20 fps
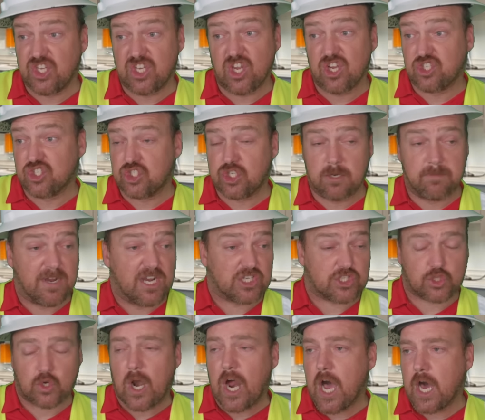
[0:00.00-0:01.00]
You're using too much
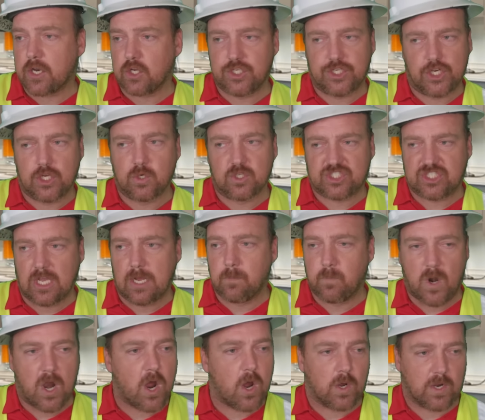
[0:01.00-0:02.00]
throttle. You're doing something
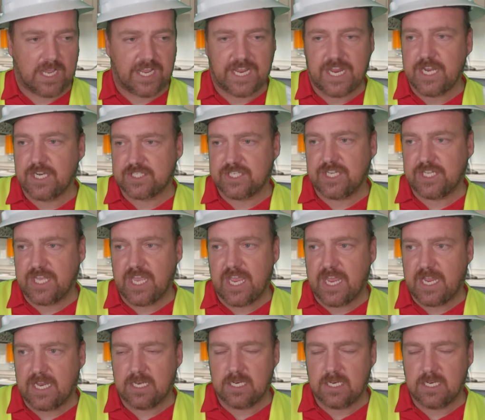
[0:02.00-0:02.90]
wrong. I guarantee that.